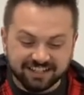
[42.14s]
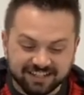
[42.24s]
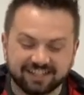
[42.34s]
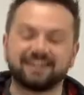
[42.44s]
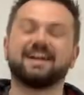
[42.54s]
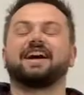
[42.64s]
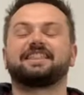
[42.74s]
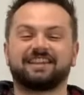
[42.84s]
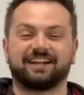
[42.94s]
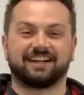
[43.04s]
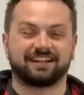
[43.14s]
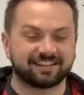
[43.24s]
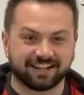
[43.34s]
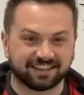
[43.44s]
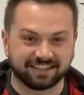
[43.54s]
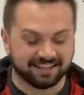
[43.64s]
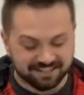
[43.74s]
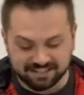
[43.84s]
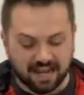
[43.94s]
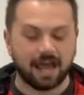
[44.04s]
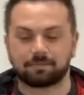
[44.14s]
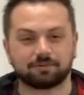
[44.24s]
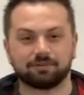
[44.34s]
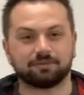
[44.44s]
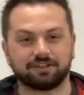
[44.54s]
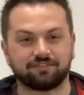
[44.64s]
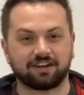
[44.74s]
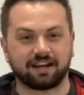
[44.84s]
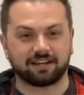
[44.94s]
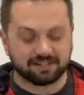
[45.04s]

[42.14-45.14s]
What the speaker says: Nothing is absolutely fake.